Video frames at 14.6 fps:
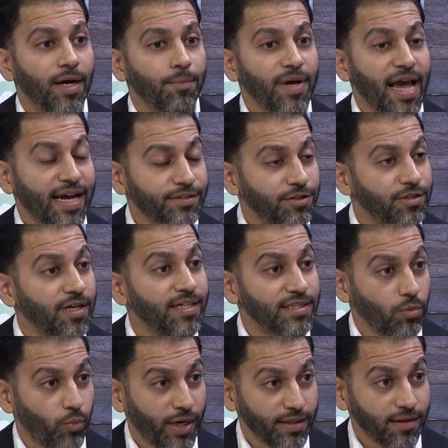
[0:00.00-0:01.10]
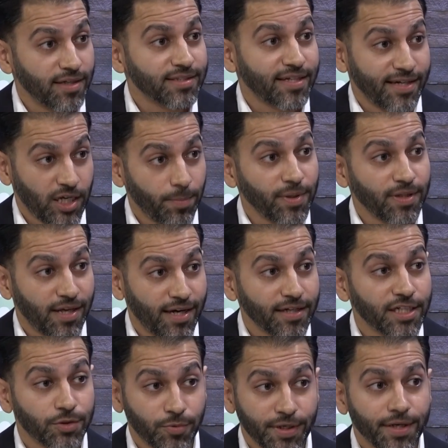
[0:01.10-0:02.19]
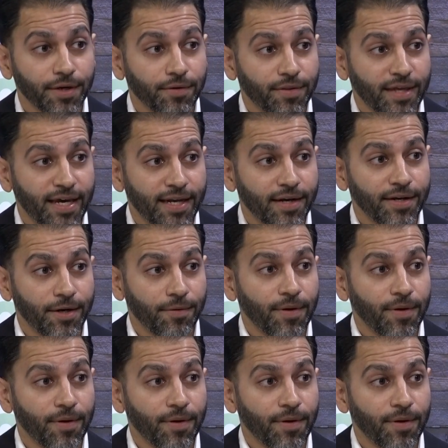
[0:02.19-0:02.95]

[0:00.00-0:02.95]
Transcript: Exercise and weight loss can help a lot because we know that